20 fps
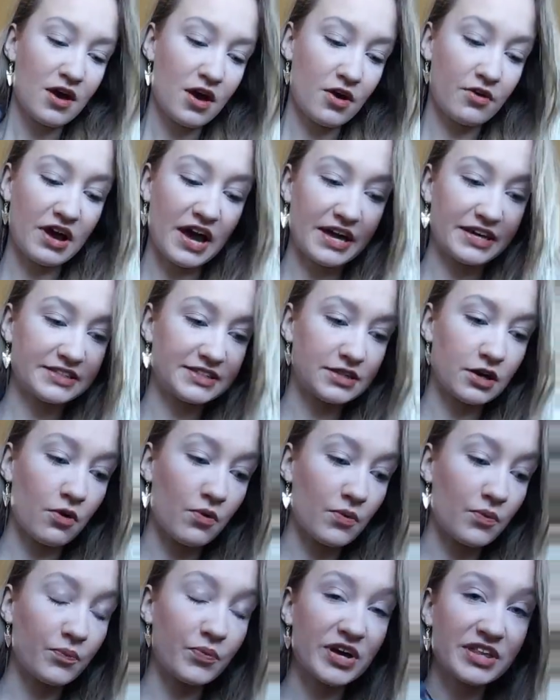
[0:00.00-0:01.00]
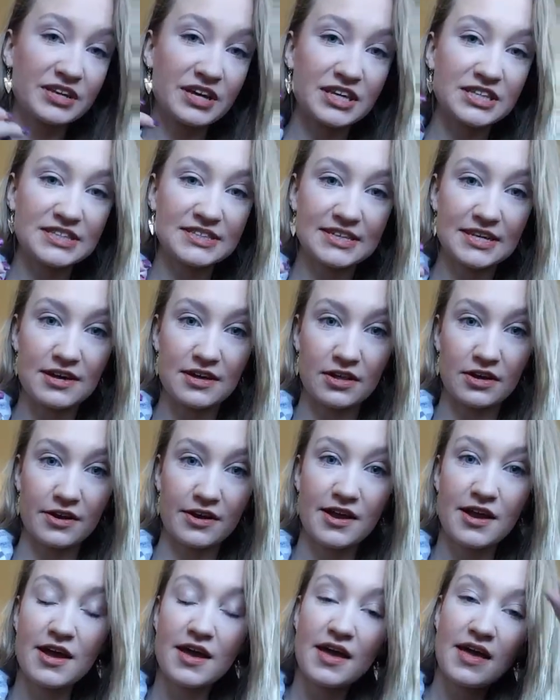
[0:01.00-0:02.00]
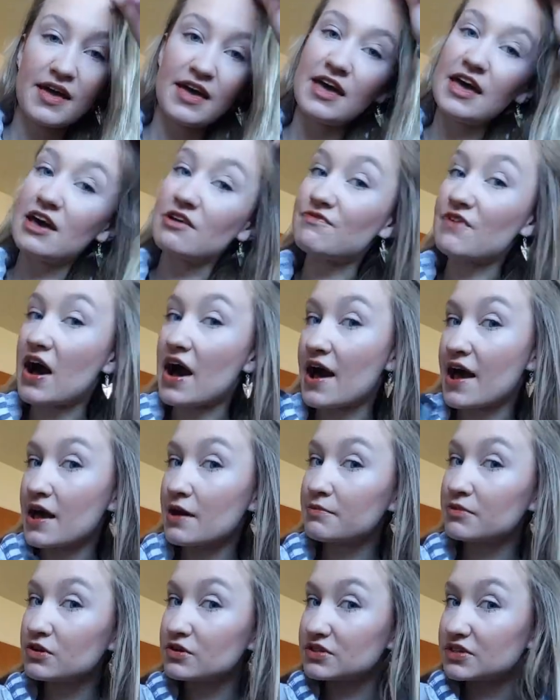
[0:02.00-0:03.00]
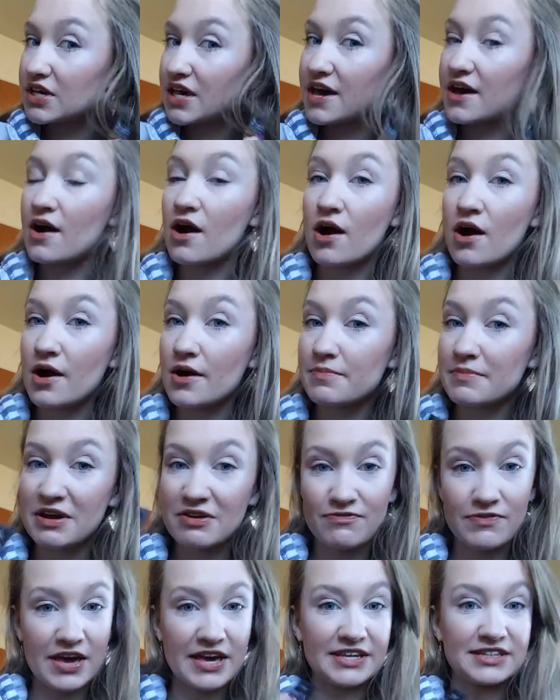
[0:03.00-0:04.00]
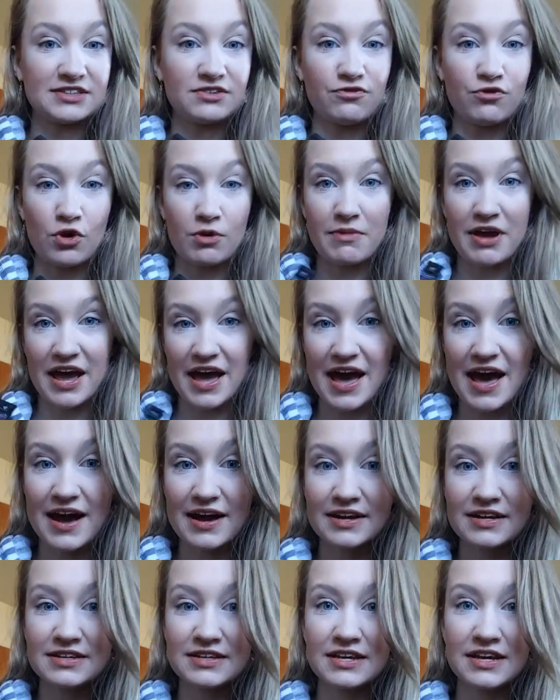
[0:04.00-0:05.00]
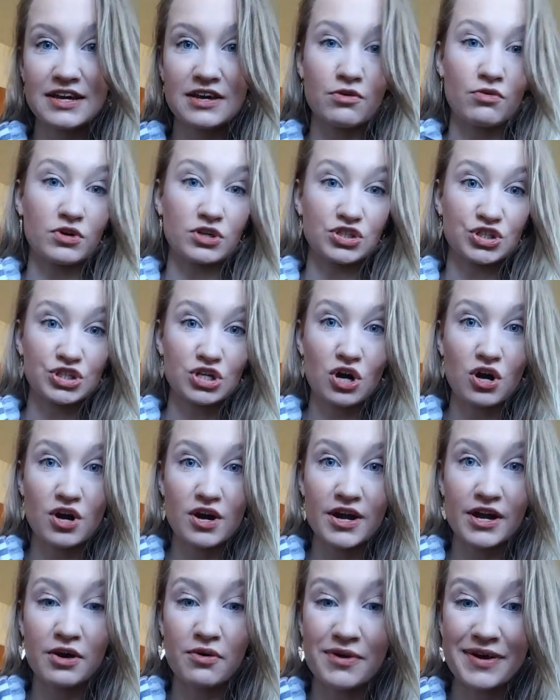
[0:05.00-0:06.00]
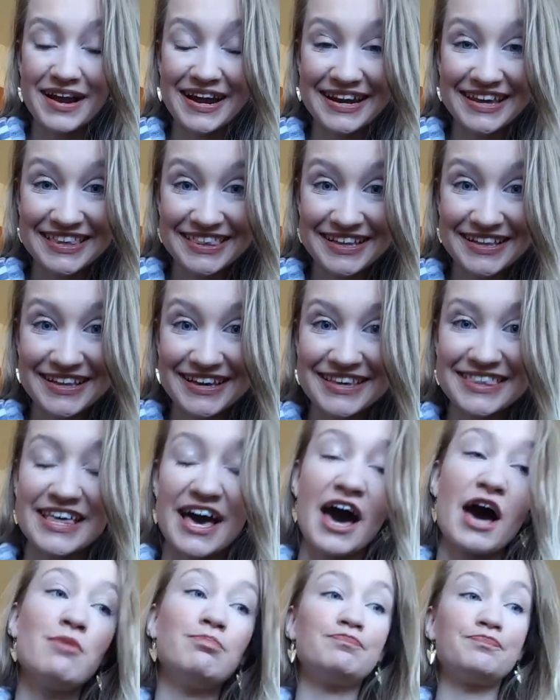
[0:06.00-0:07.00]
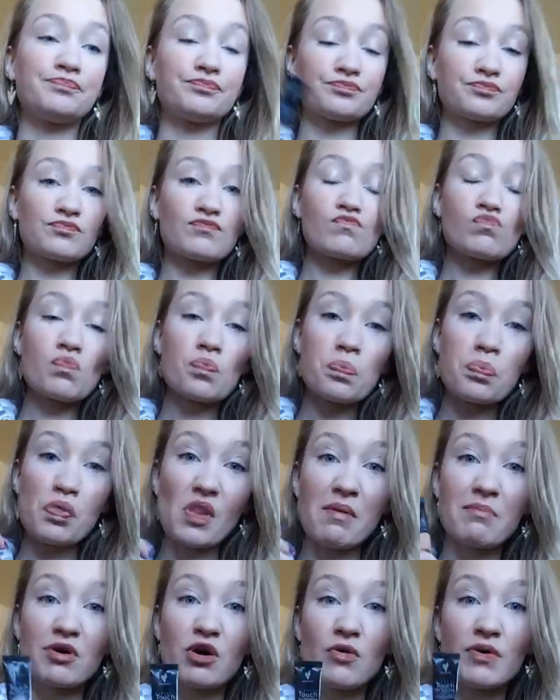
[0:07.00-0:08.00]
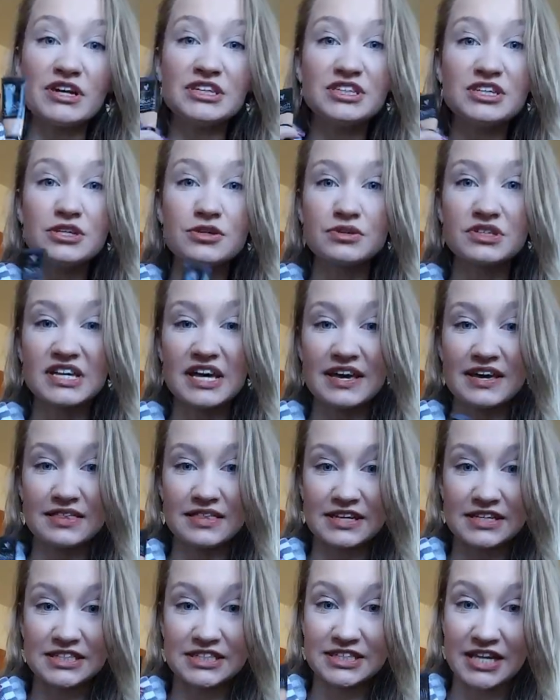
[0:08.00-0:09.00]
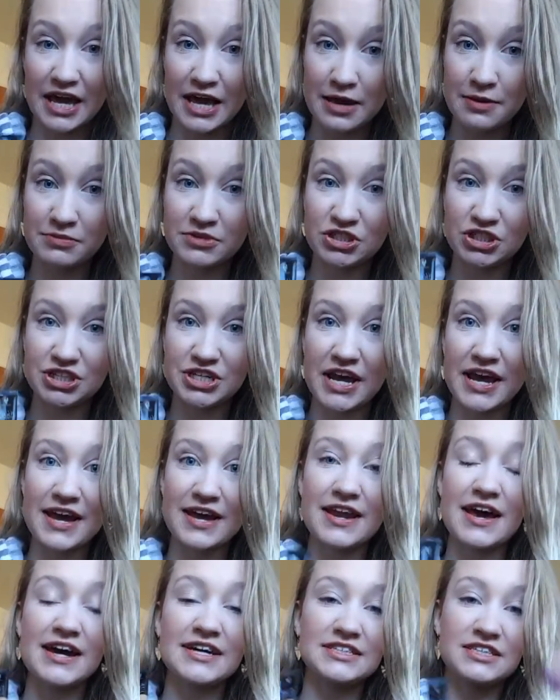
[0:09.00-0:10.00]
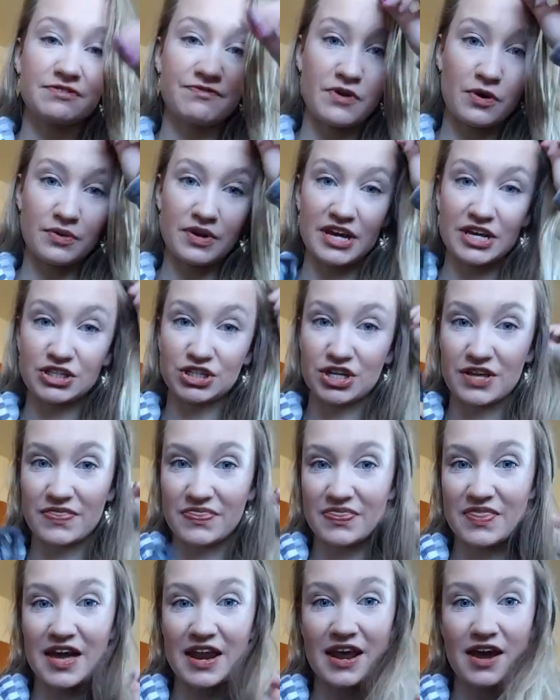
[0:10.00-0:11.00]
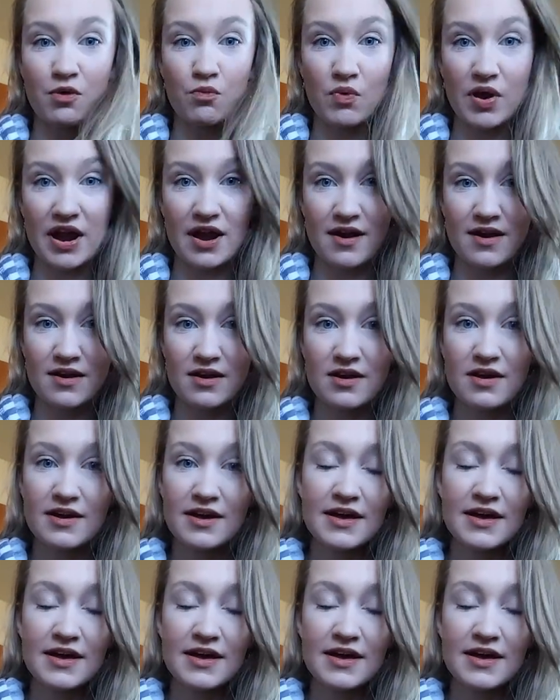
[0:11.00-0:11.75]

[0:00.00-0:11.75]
Okay, so with concealer, if I am using it on my face for my acne or scarring or anything like that, I'm going to use it in the same shade as the foundation that I wear.